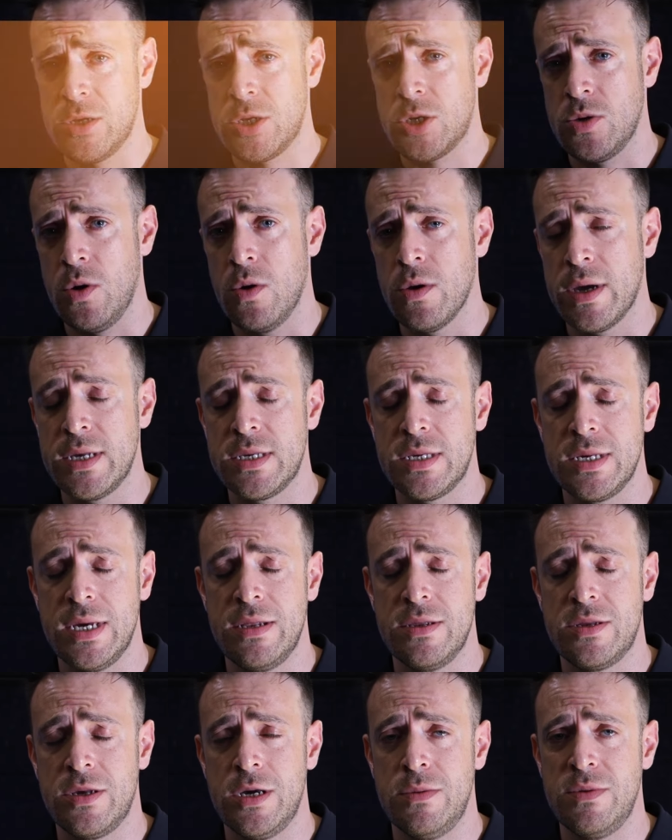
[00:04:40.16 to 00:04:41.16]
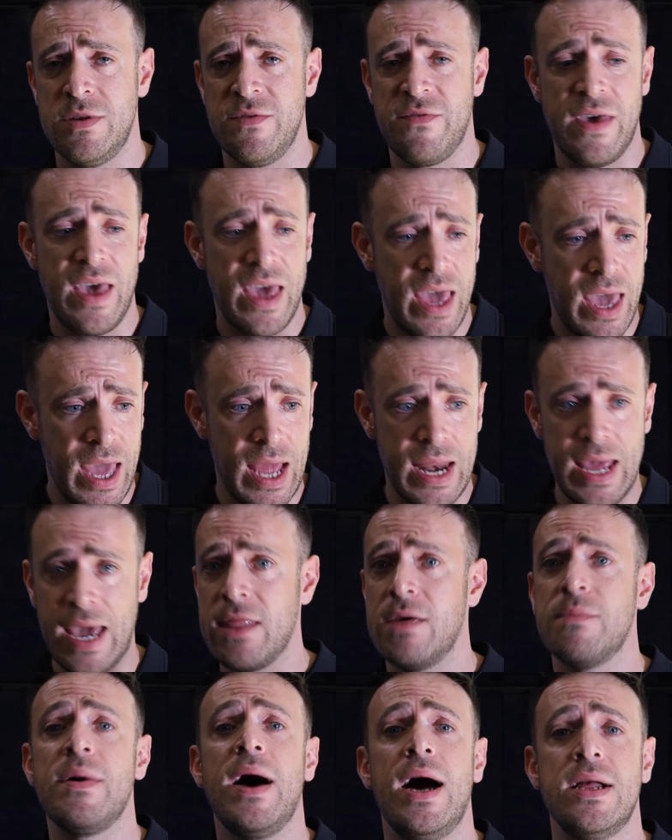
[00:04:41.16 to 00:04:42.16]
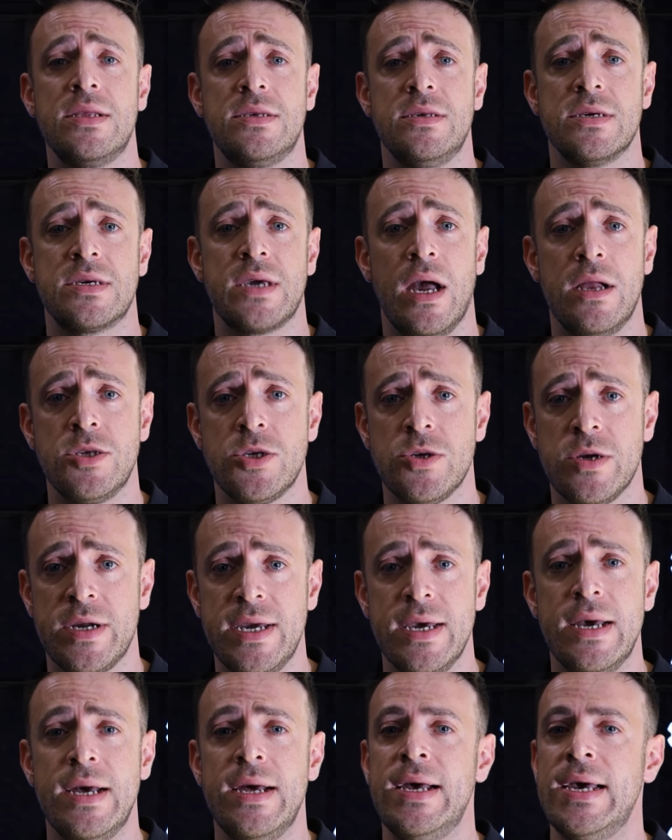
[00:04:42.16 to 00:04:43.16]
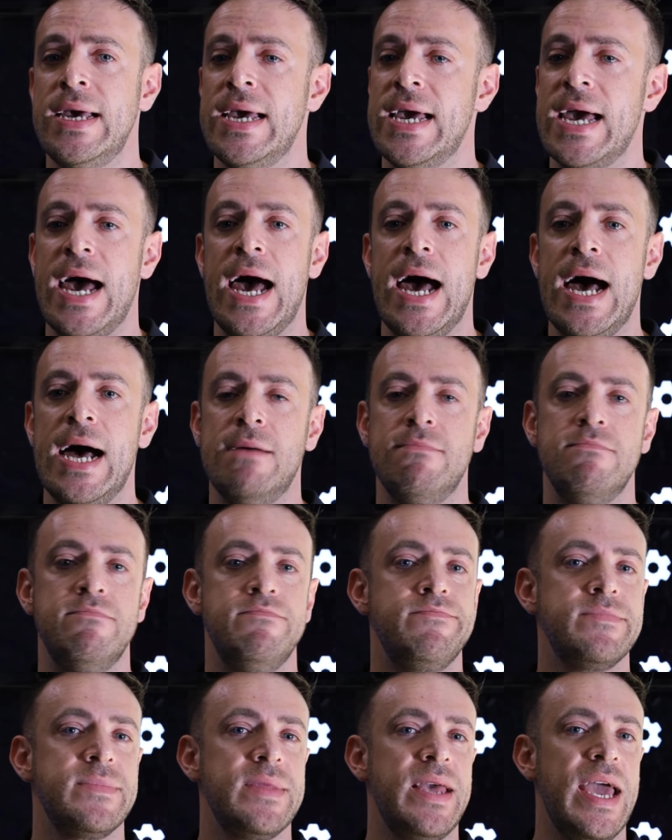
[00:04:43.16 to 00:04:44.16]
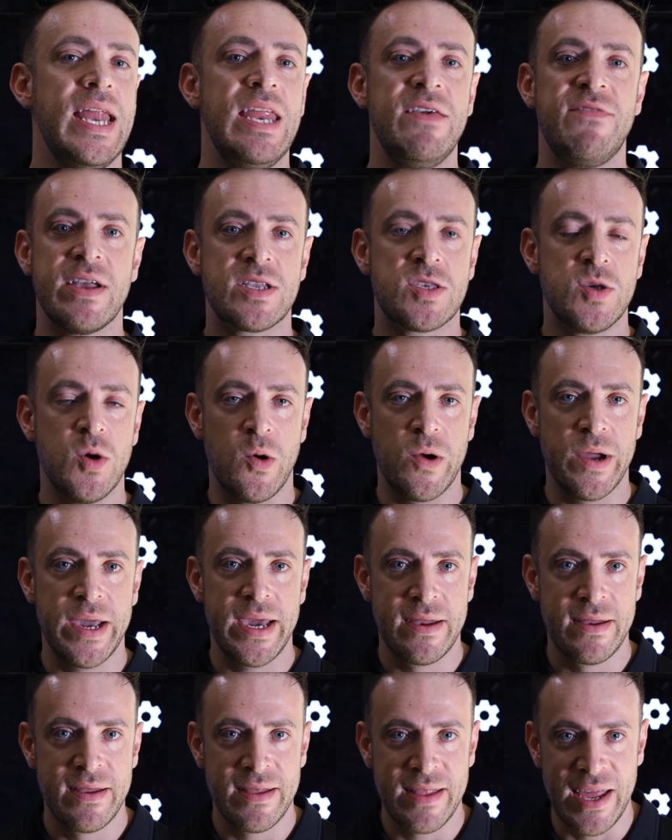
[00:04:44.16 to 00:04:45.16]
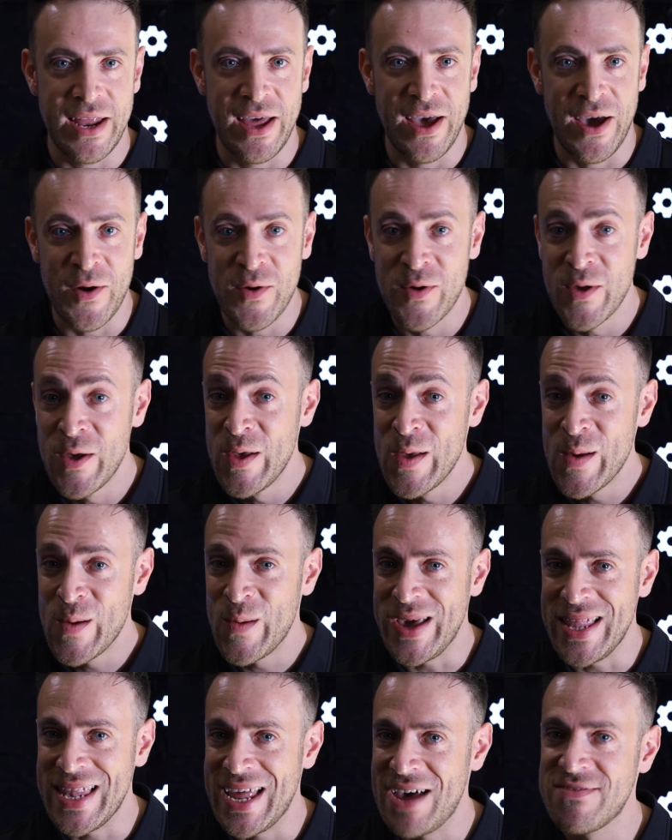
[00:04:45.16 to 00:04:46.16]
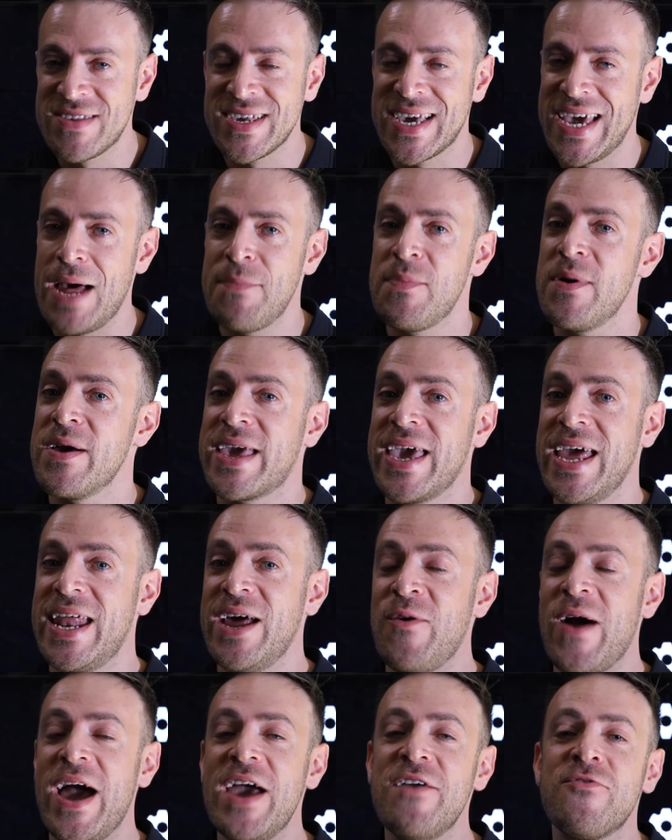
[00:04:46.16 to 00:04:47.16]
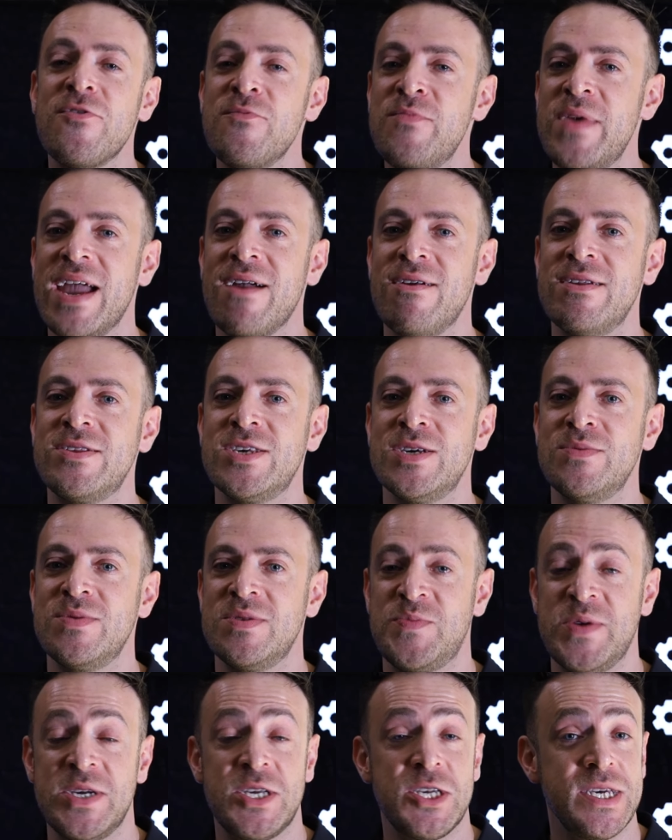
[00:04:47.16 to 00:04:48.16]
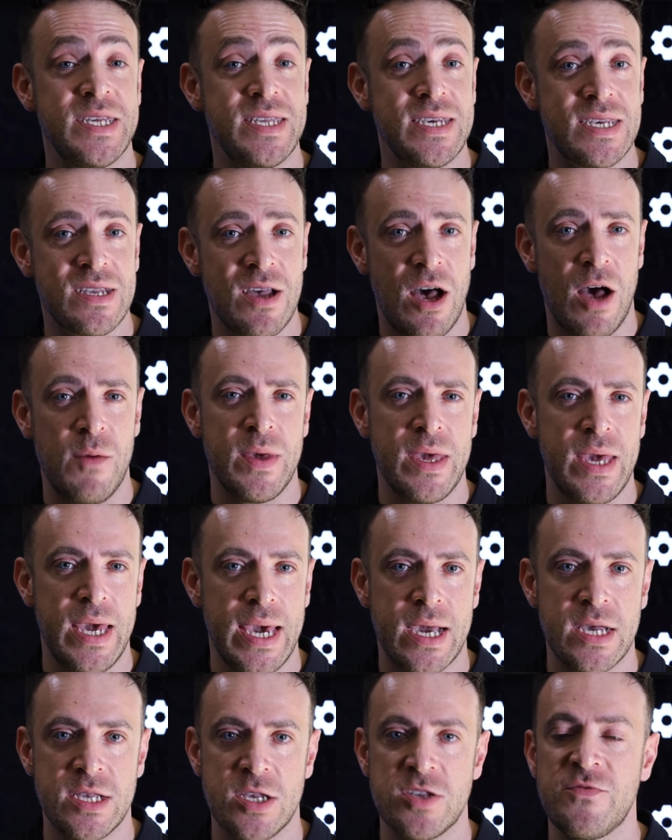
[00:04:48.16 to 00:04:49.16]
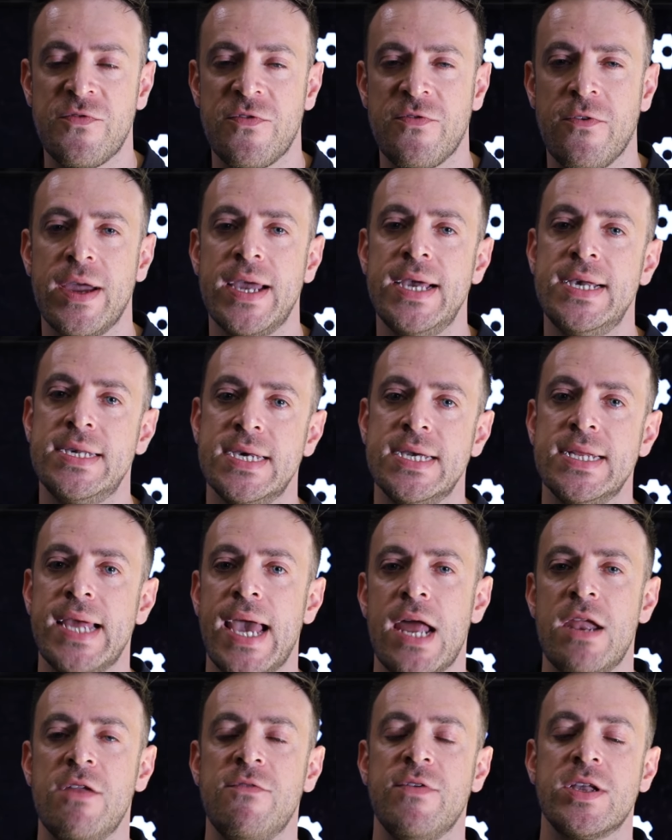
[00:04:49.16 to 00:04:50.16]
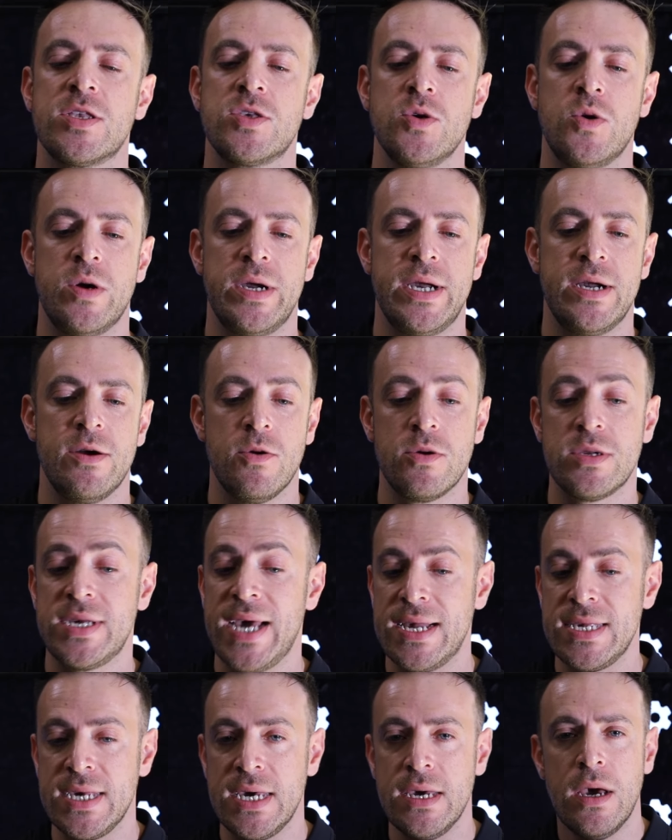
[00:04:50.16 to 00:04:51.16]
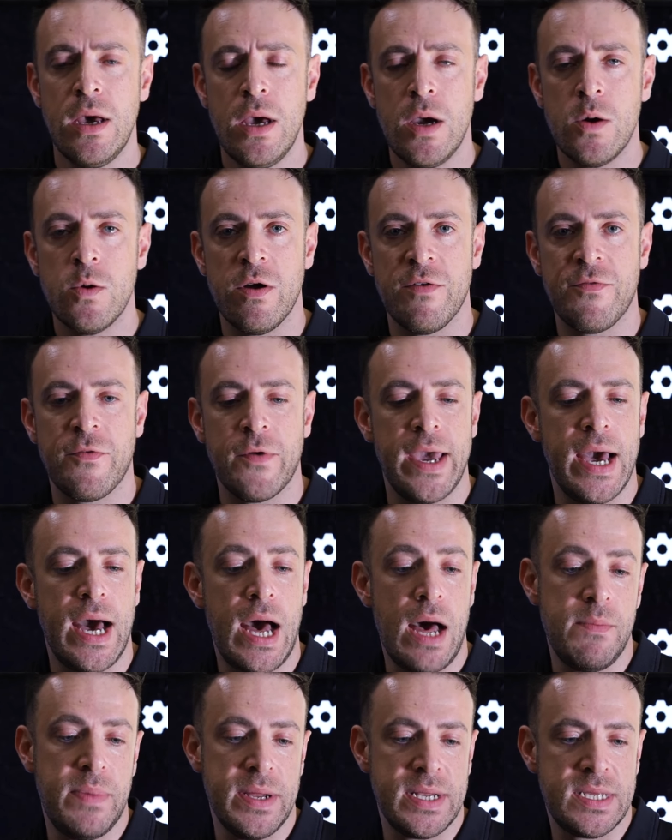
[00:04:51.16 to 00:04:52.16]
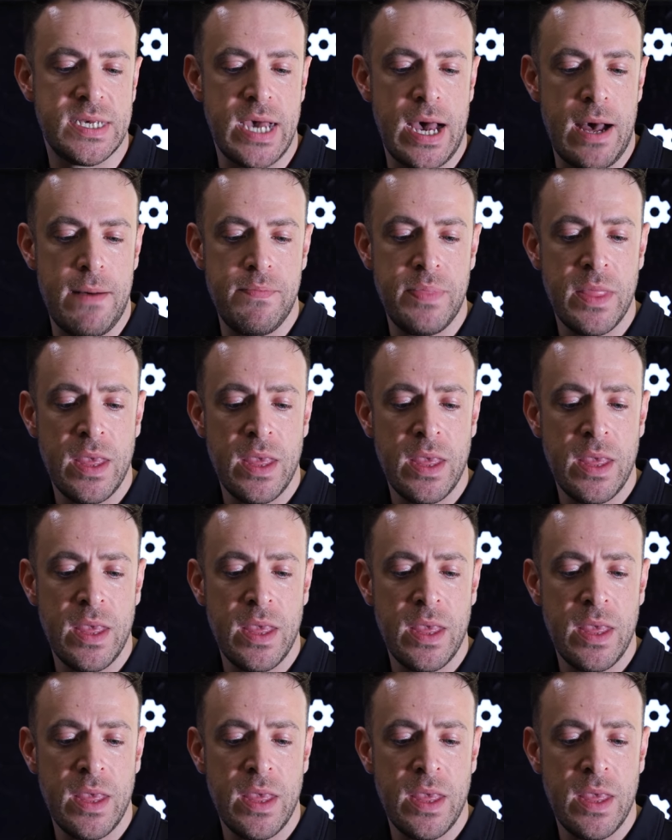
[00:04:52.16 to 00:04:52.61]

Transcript: of the strongest in terms of any other parts of the country. Any Victorian, you know, we love to get away from there, in terms of, especially this time of year, because it's freezing down in Victoria or Tassie, wherever we are. But